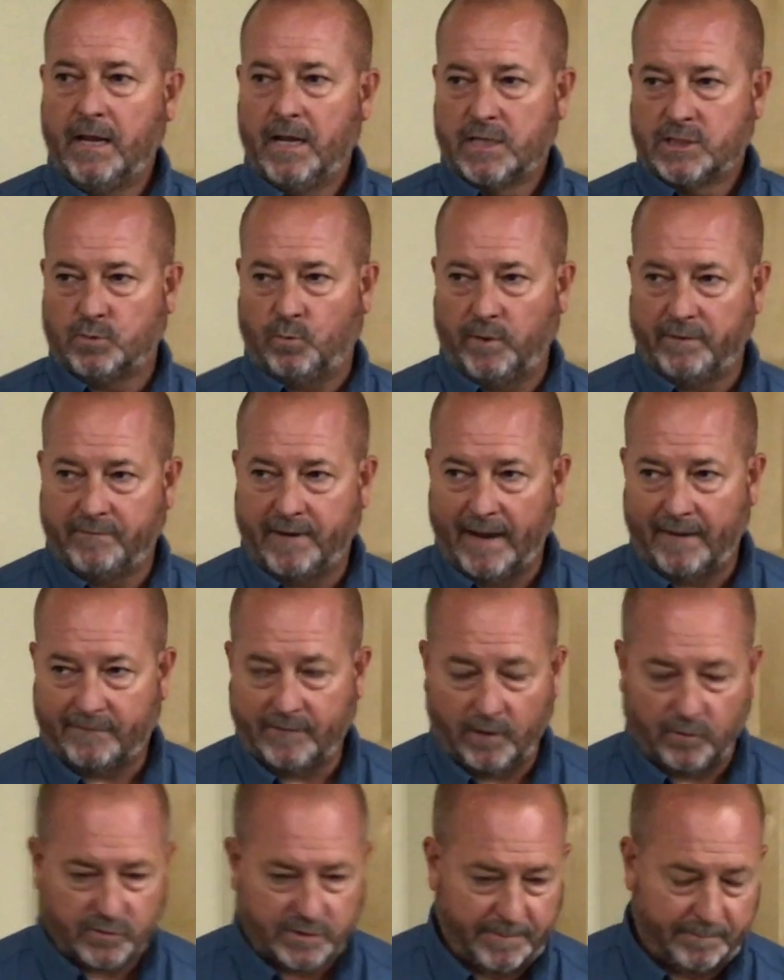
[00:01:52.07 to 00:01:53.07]
So we've got
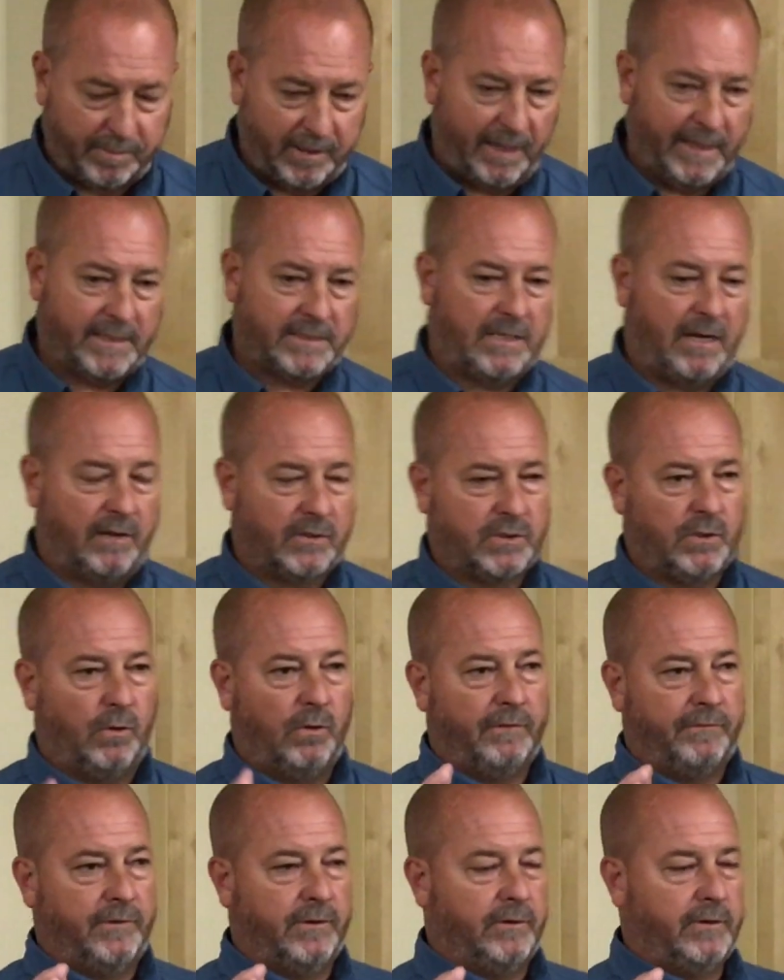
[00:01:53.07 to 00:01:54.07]
those in place. Also,
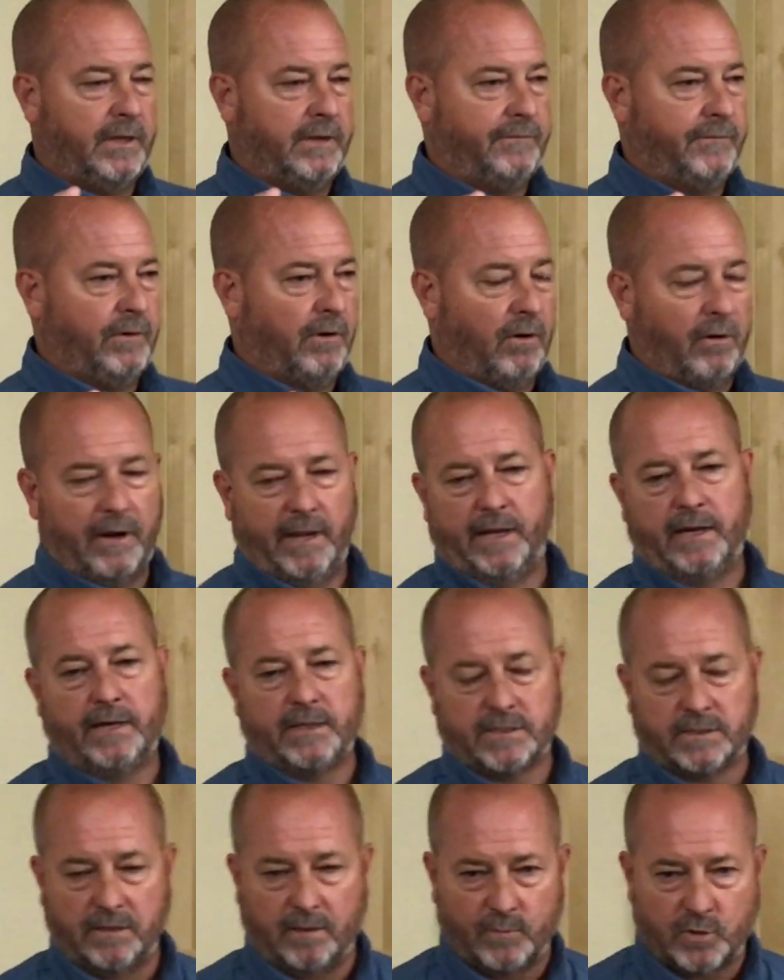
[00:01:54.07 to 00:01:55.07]
if you are headed to
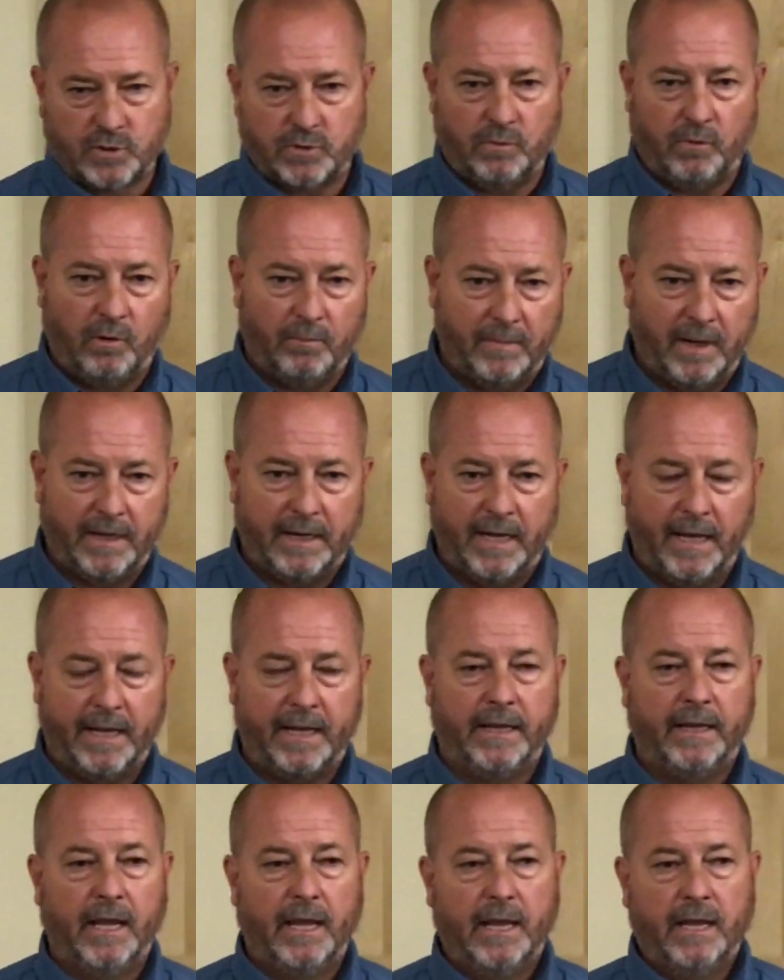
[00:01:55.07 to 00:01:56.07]
summer school on
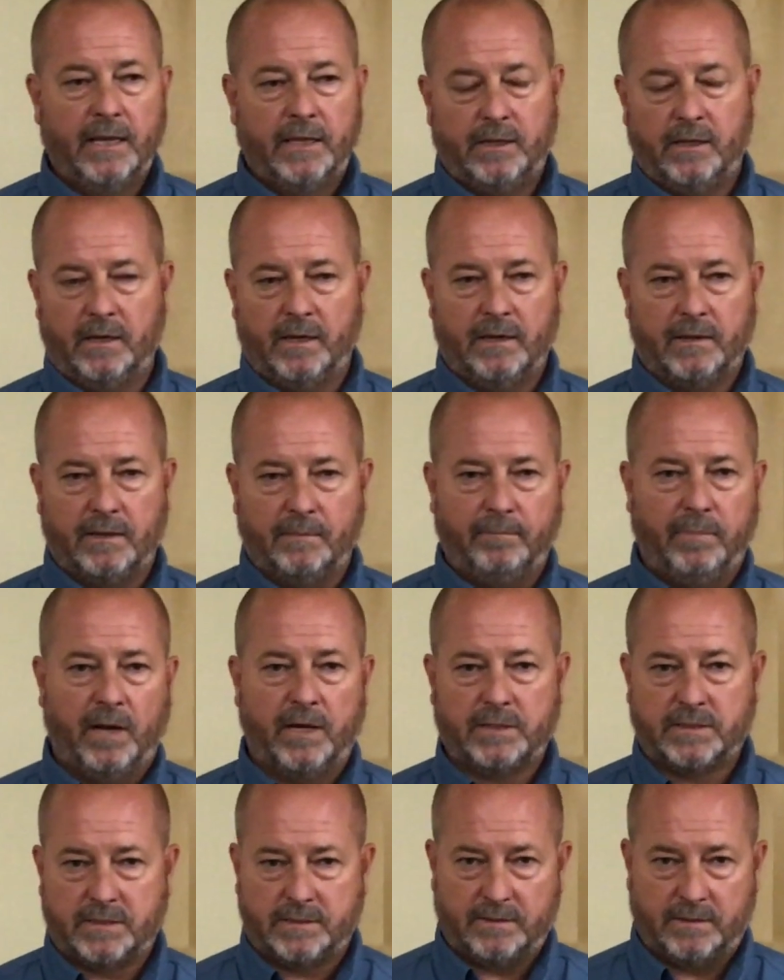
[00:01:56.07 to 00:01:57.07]
Monday, the
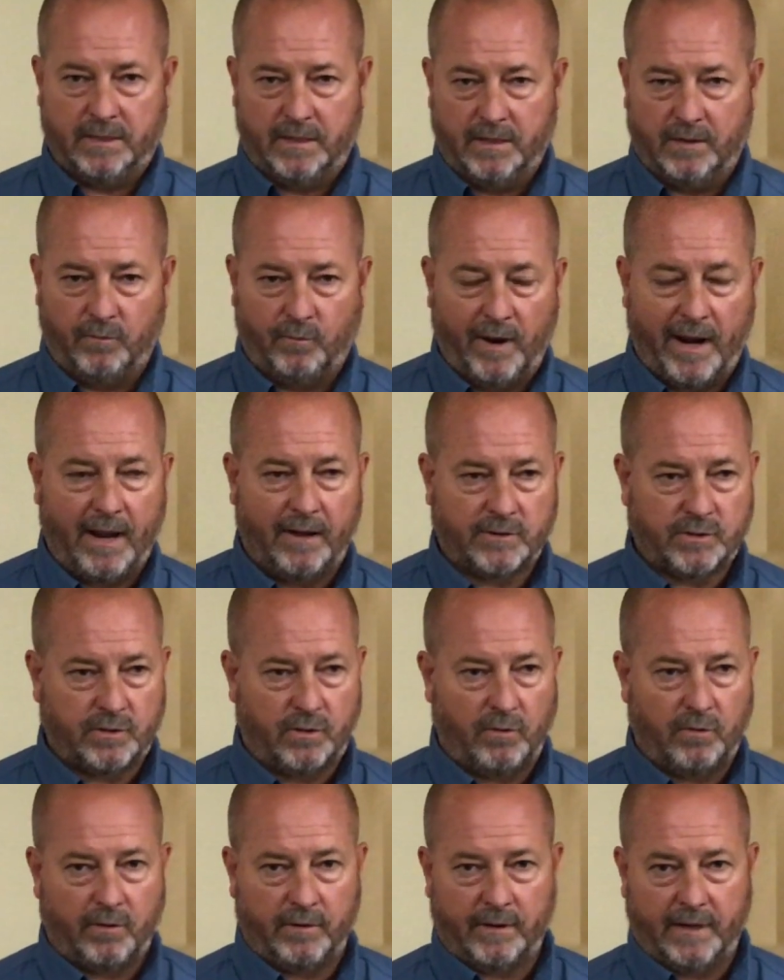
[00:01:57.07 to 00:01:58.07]
bus routes
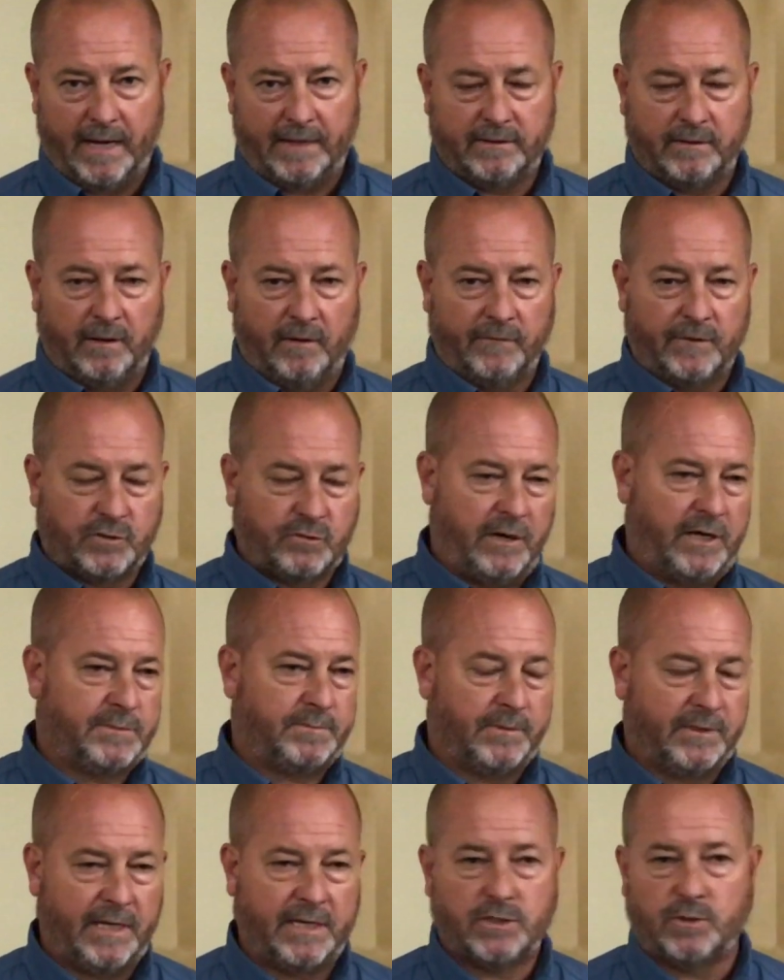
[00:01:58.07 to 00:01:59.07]
are on the
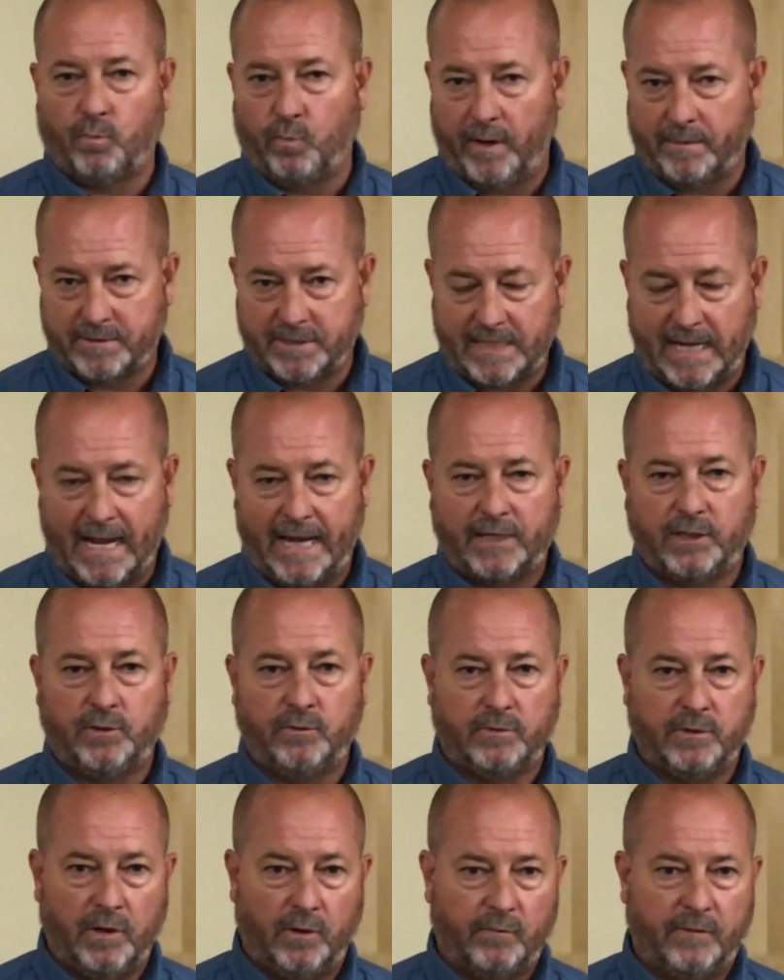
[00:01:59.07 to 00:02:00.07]
transportation website. You
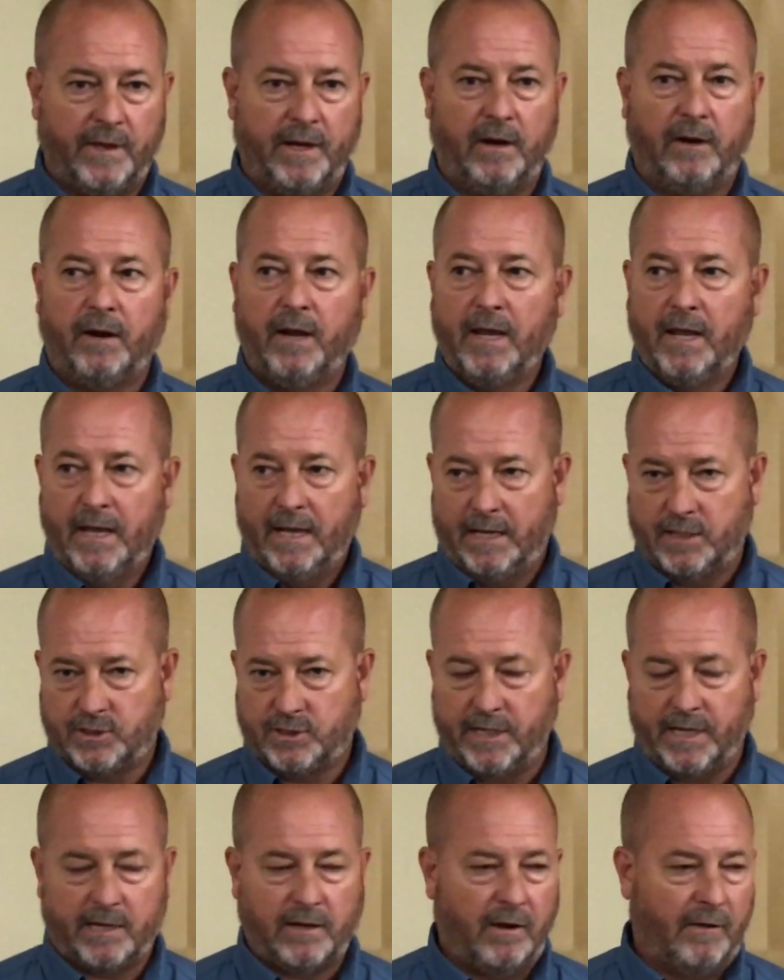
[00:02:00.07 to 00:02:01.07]
can go there and
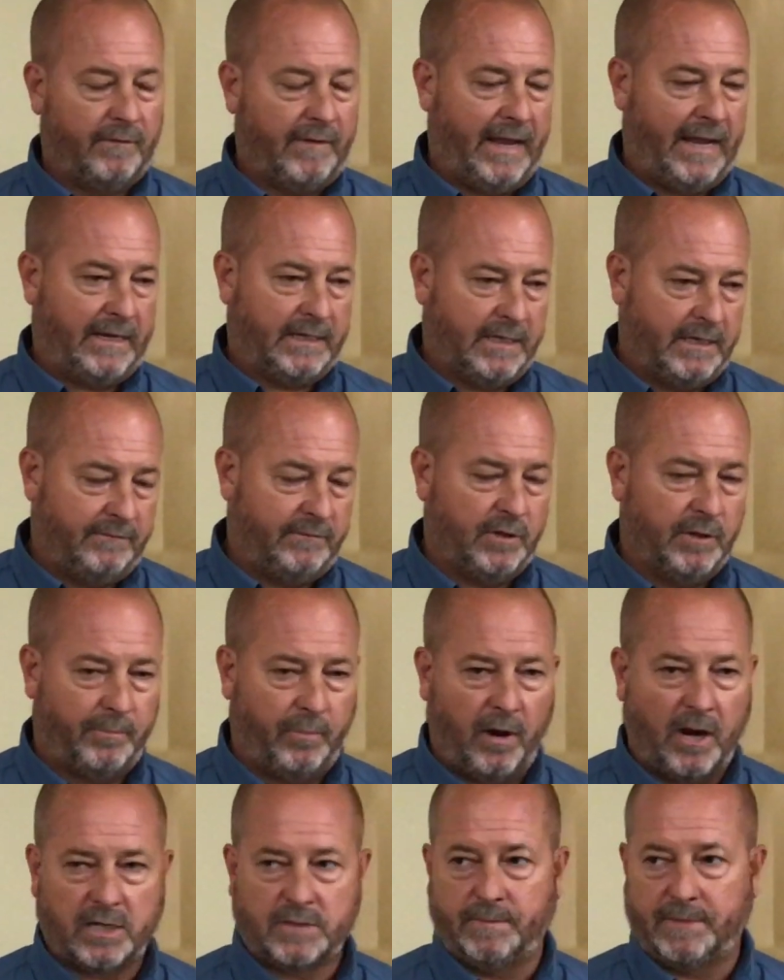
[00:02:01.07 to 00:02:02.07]
check on that and give you
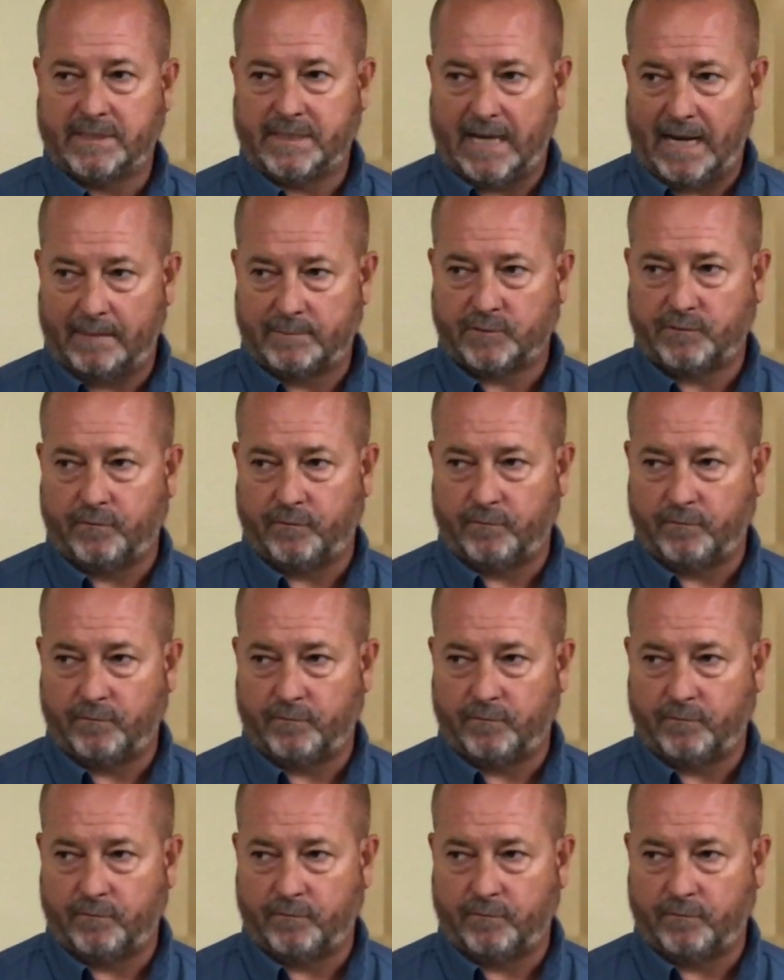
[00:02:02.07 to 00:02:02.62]
approximate times